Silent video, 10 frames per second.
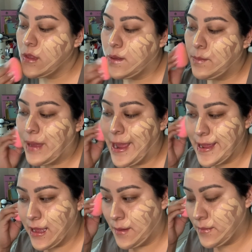
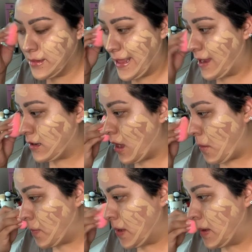
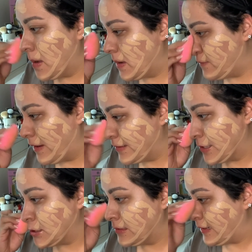Lancome
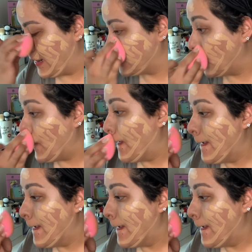foundation that I don't